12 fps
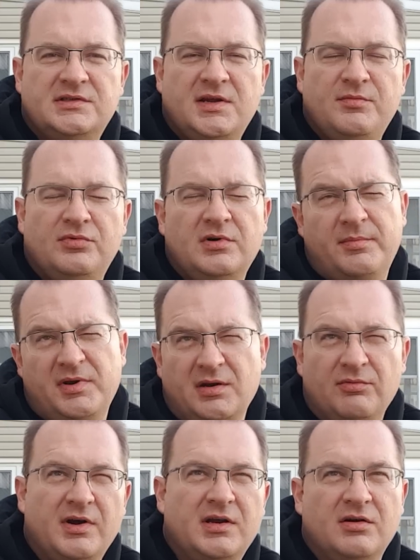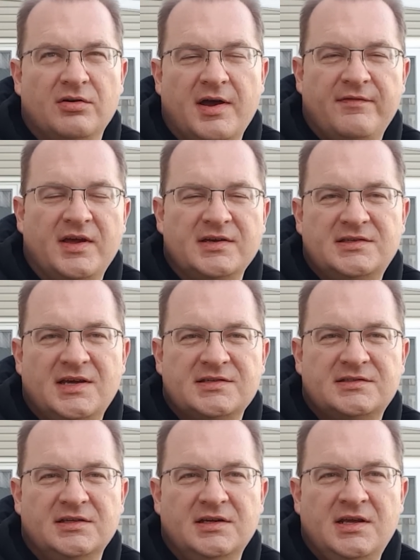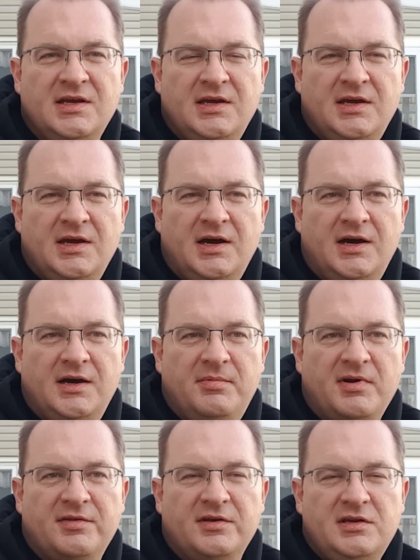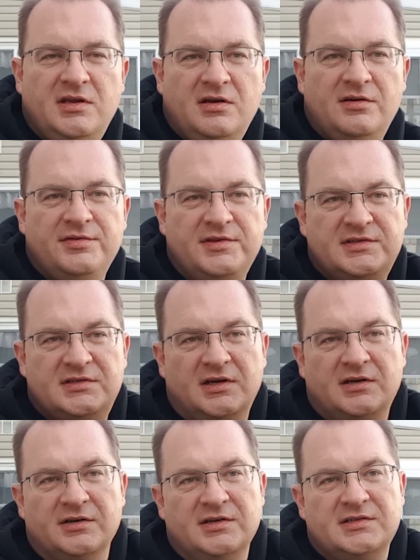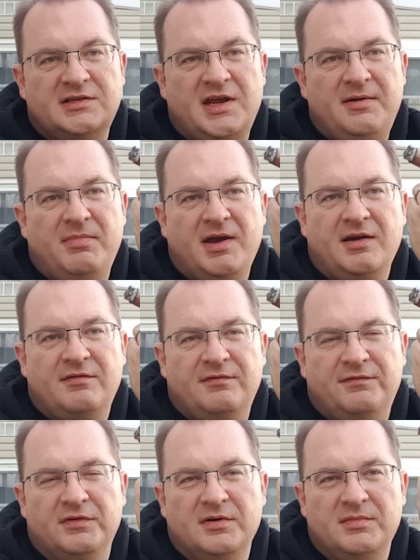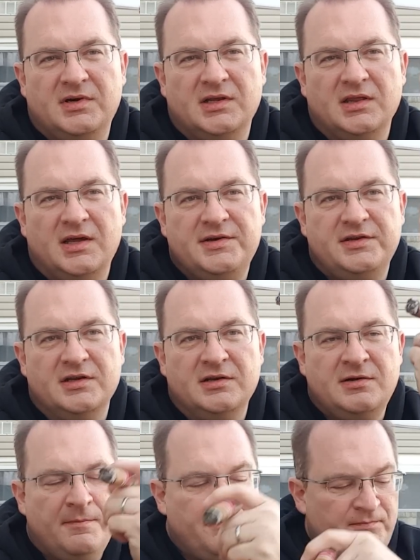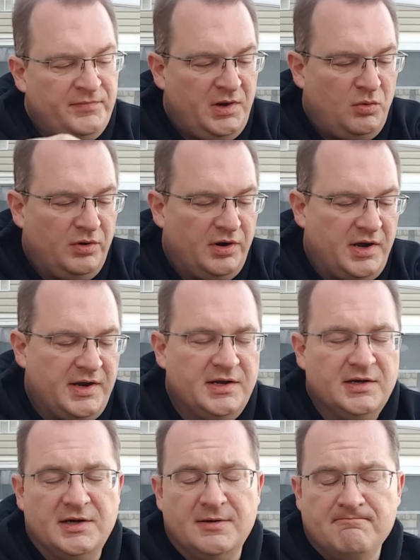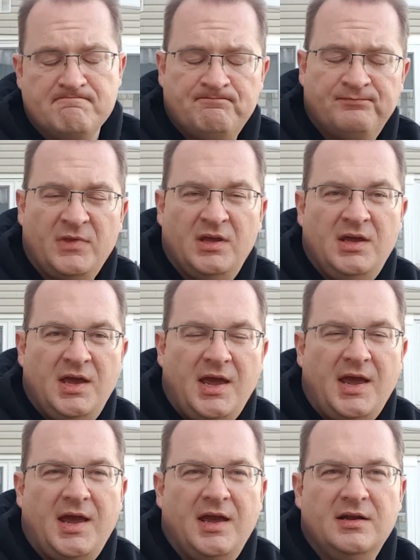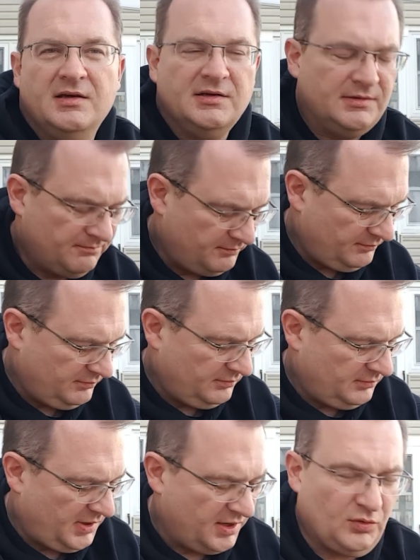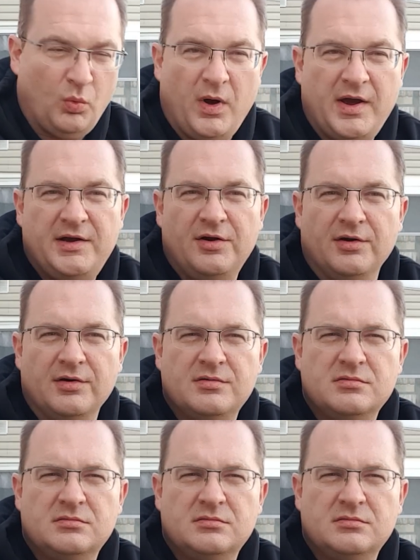anymore. I'm ready to go have that tested. But I thought, this sucker just came back from London, where I had the winder